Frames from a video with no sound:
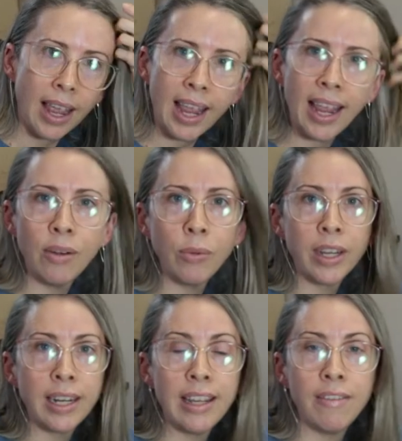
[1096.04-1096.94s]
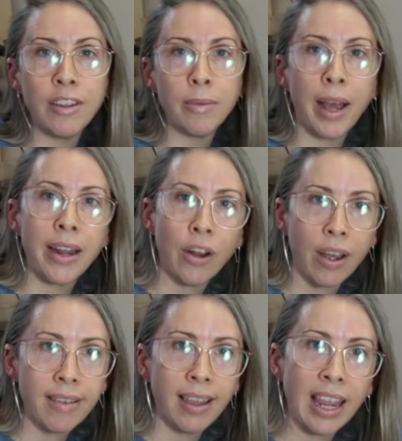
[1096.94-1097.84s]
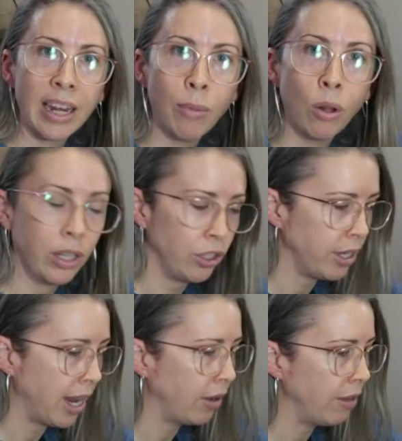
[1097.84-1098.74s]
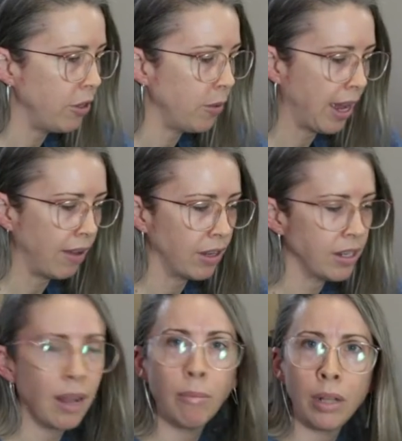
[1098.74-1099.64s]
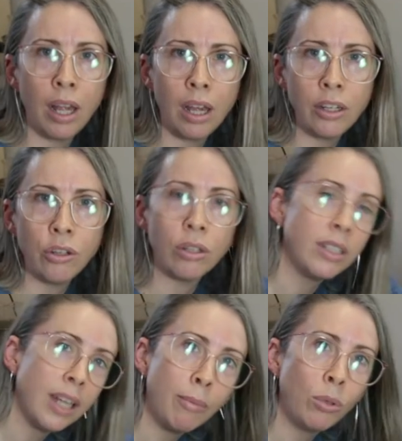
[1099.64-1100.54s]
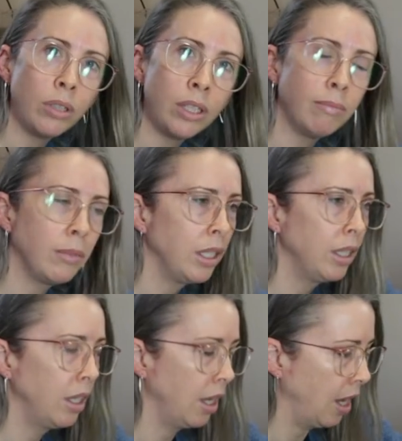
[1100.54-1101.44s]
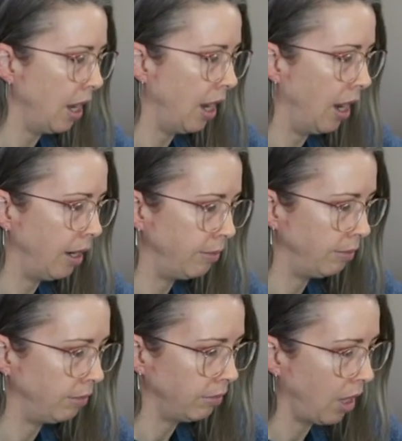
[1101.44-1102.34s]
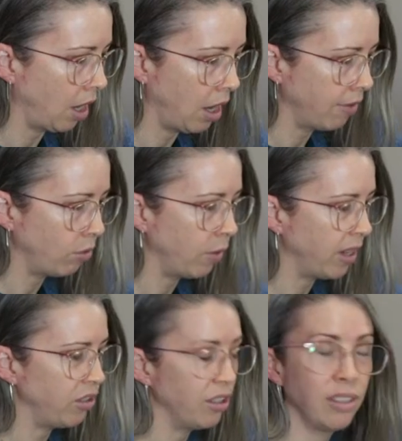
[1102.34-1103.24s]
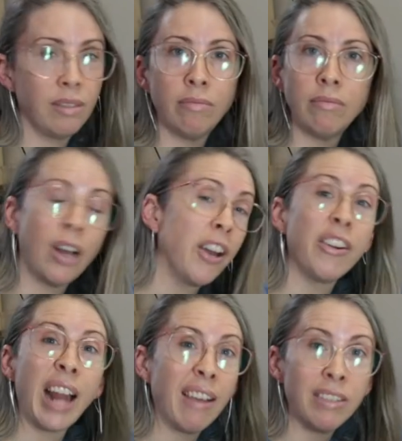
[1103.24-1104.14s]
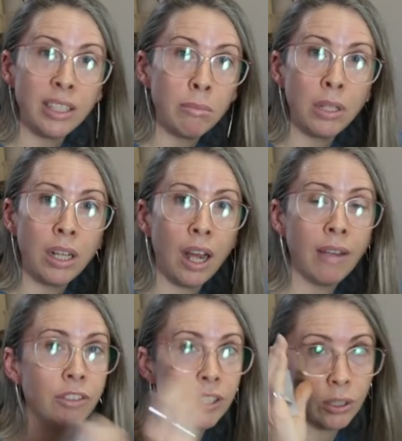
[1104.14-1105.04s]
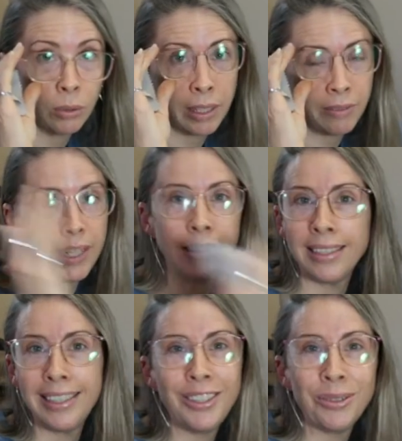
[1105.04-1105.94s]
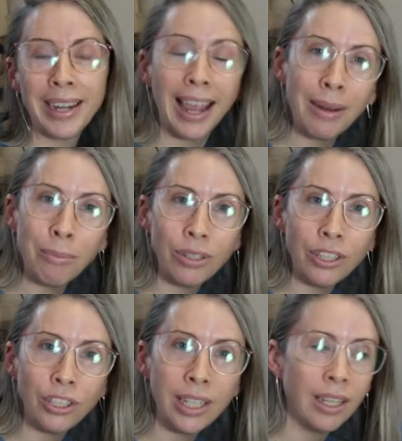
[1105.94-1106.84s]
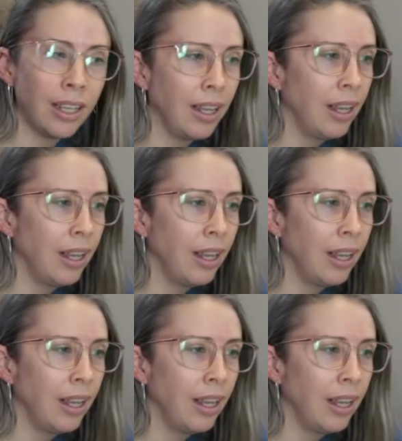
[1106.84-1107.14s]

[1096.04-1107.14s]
And we're gonna give them a nice hand polish. Now, if you have a tumbler, you could tumble them. Um, I've always just, I don't have a tumbler, I've just always fancied doing hand polishing